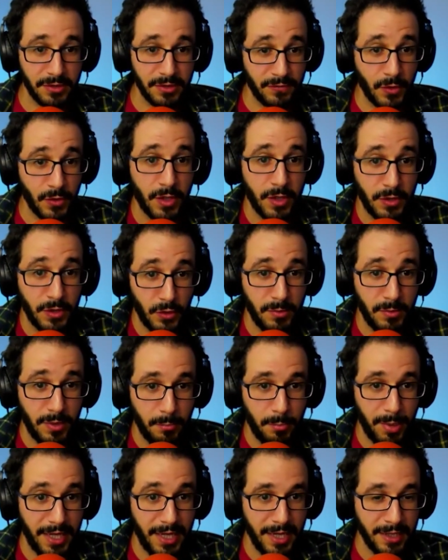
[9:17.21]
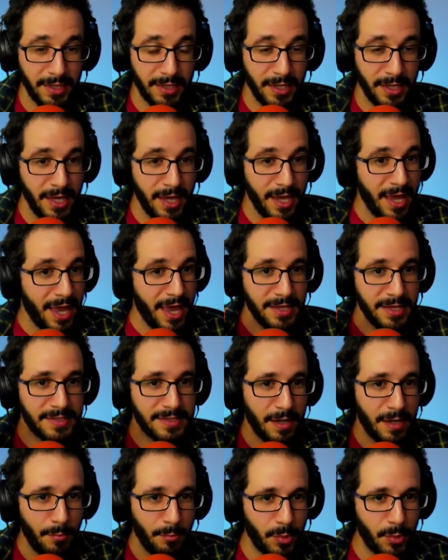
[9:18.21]
If you're a human being, at
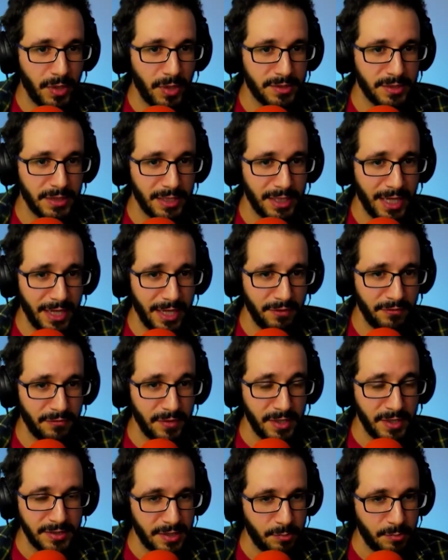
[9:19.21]
some point in life,